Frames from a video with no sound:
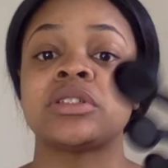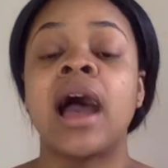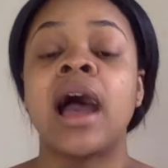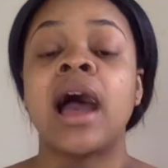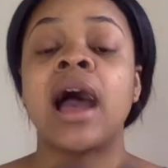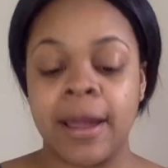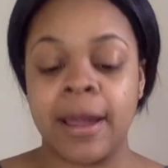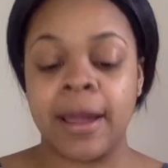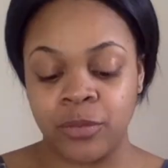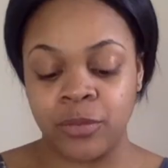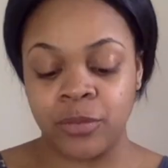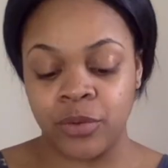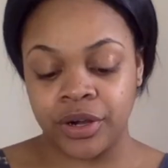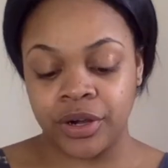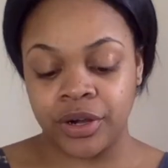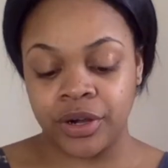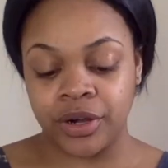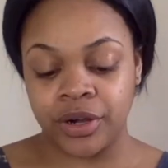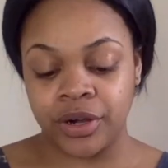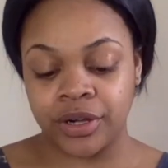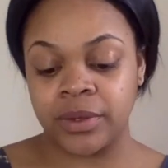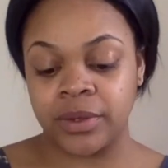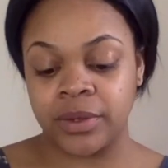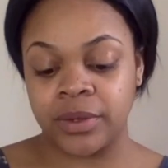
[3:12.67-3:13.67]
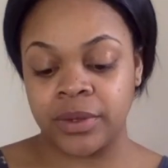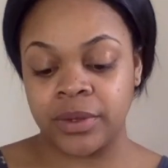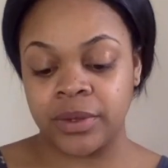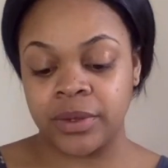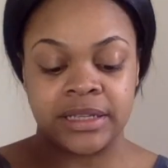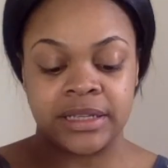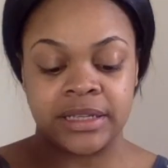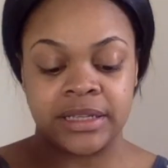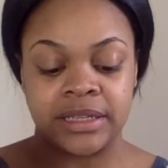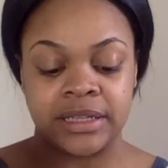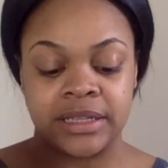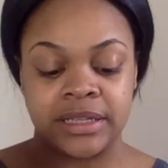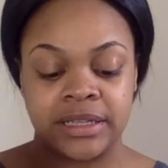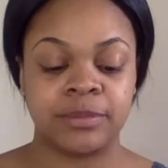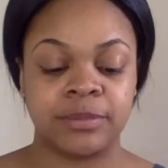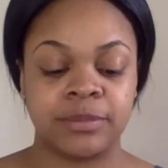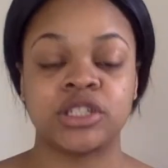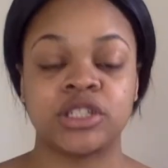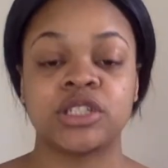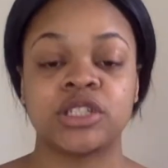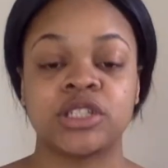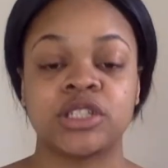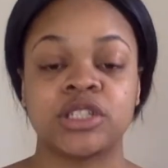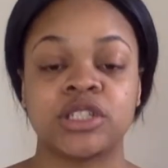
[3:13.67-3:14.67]
I'm working with a
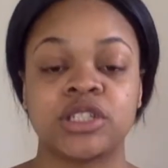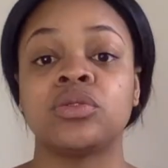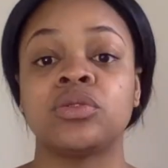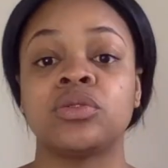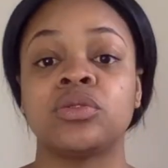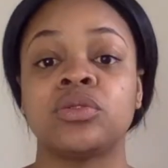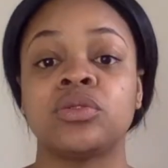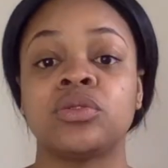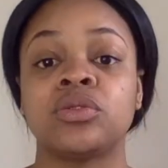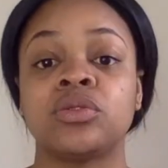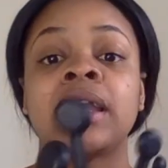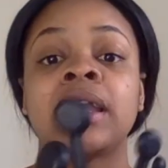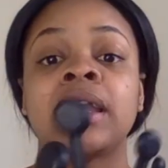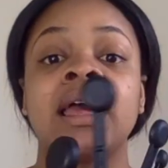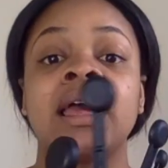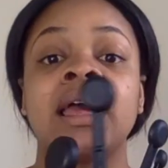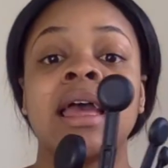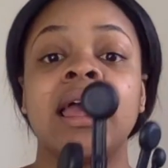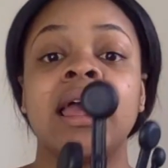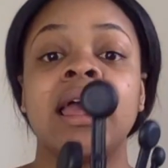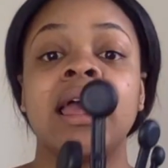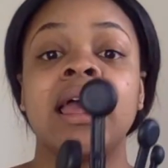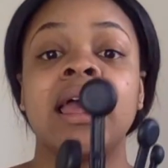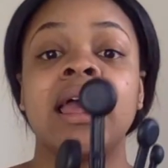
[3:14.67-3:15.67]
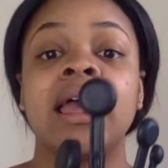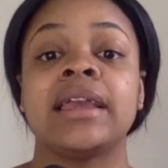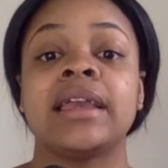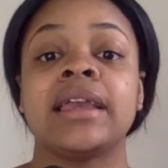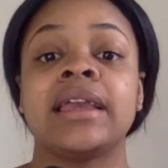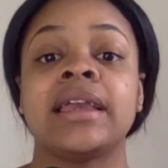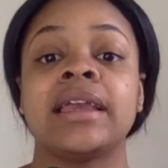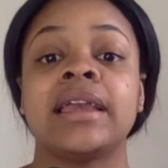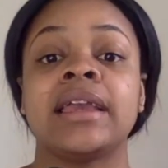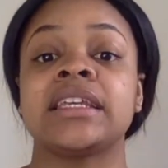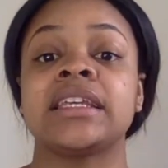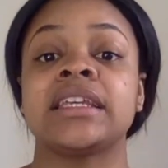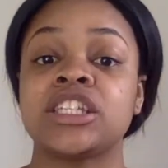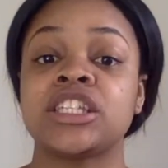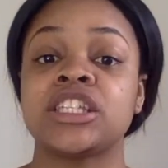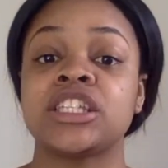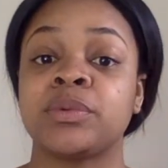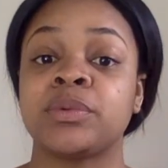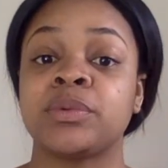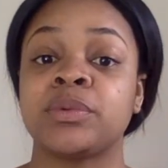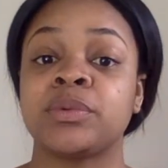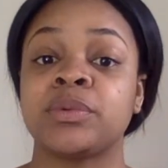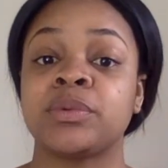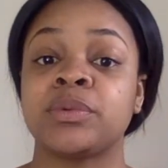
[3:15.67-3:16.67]
tablespoon, a
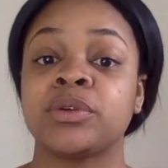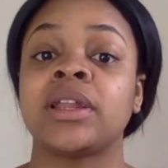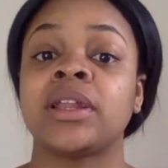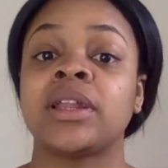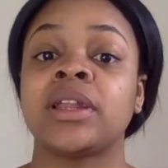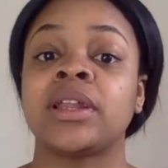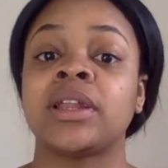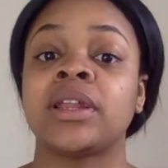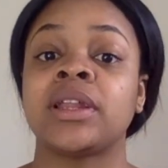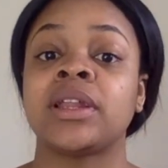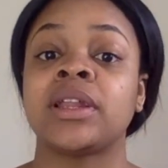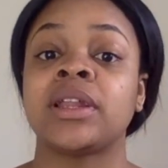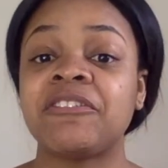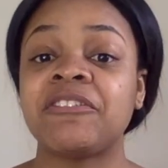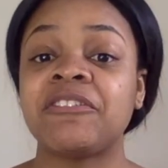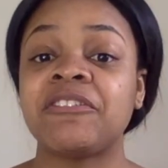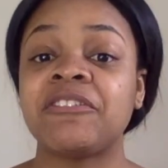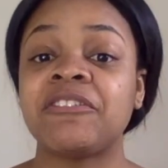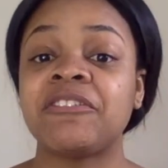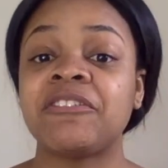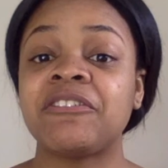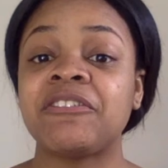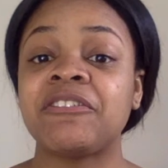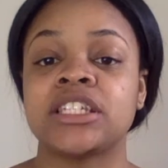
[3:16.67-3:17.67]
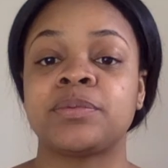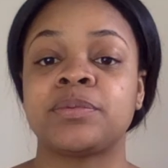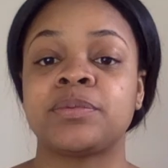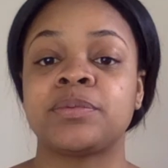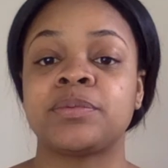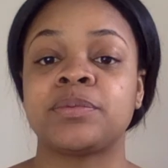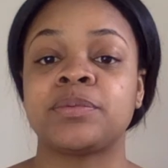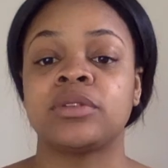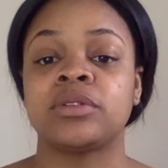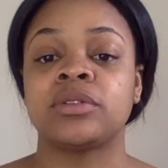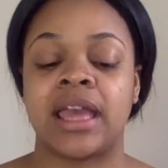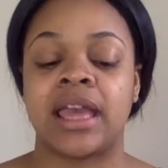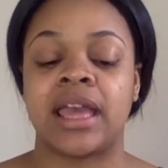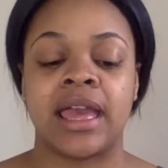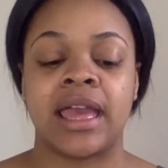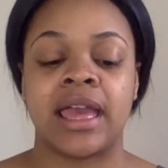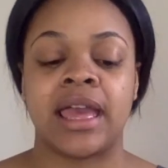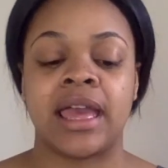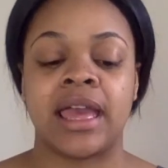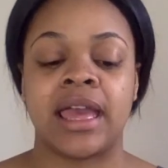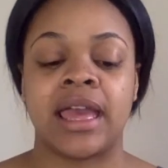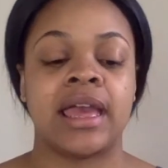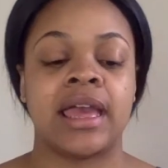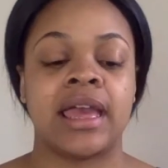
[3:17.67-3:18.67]
teaspoon, half a teaspoon,
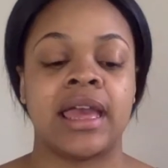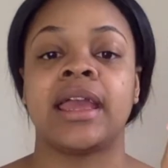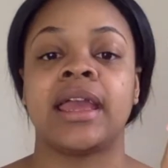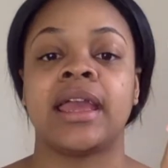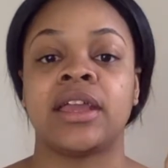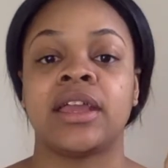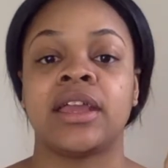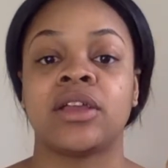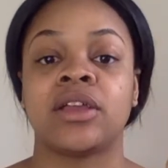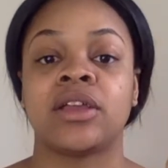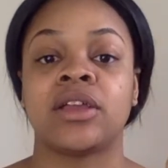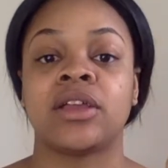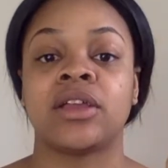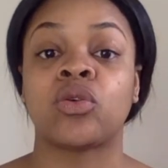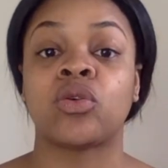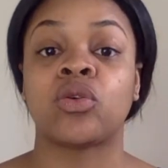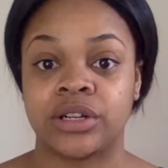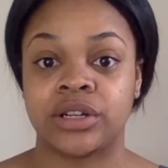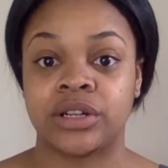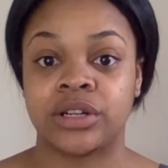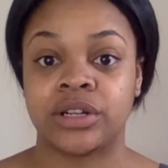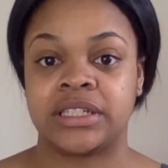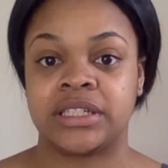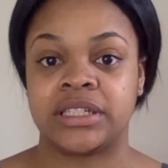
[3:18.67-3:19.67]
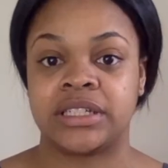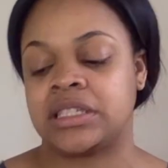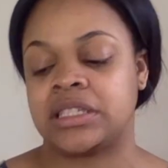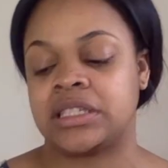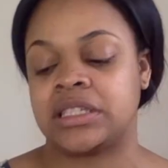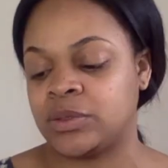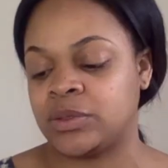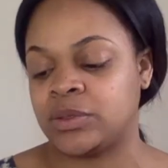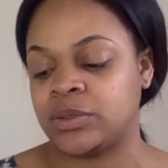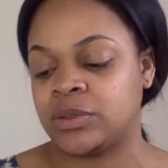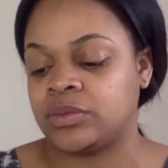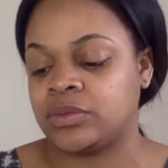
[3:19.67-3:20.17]
and a quarter teaspoon.